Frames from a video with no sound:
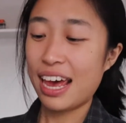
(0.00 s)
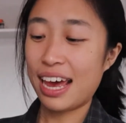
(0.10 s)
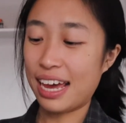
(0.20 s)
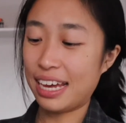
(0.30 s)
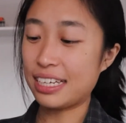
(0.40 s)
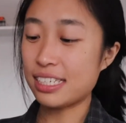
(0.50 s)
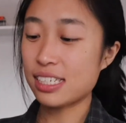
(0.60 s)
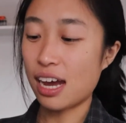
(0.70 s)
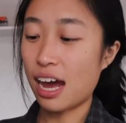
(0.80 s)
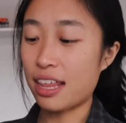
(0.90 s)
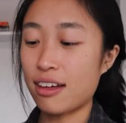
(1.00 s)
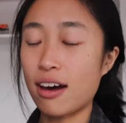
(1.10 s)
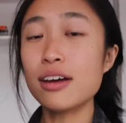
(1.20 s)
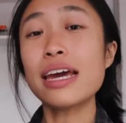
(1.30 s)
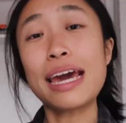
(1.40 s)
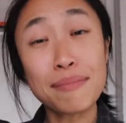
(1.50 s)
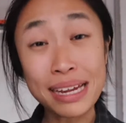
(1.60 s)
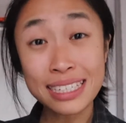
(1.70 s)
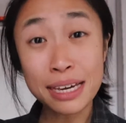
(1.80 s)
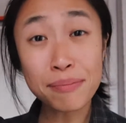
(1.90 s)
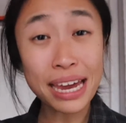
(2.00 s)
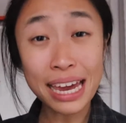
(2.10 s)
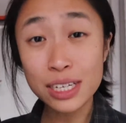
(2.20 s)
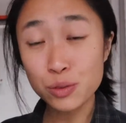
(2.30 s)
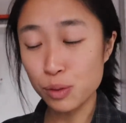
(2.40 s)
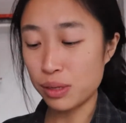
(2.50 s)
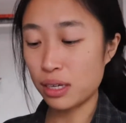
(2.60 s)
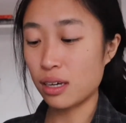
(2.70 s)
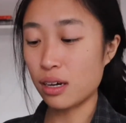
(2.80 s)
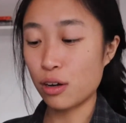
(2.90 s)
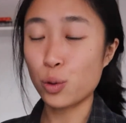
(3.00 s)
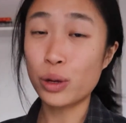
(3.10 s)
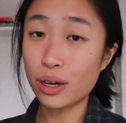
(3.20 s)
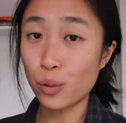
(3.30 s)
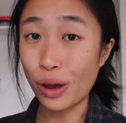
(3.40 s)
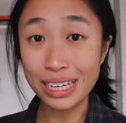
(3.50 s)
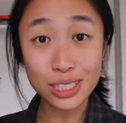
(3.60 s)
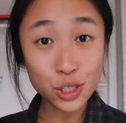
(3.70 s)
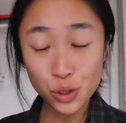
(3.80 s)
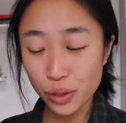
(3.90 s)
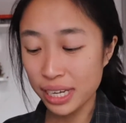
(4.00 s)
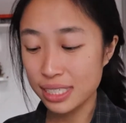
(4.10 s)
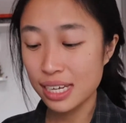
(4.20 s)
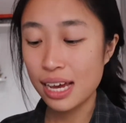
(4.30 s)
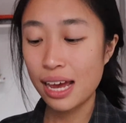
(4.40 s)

and I thought mending it by hand would be a quick way to do it.